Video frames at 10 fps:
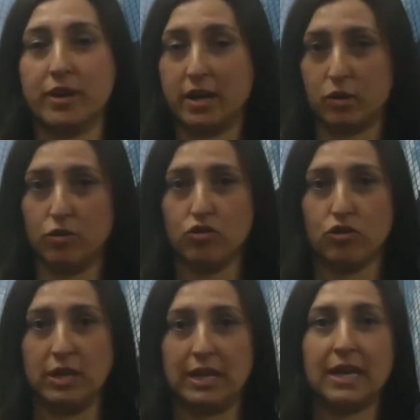air
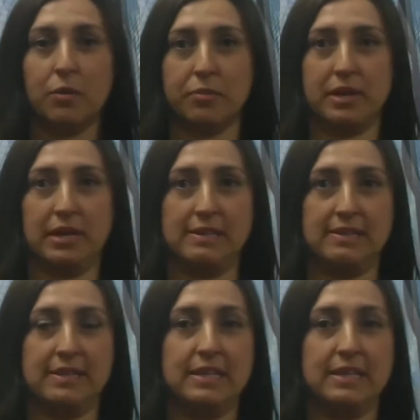conditioning companies.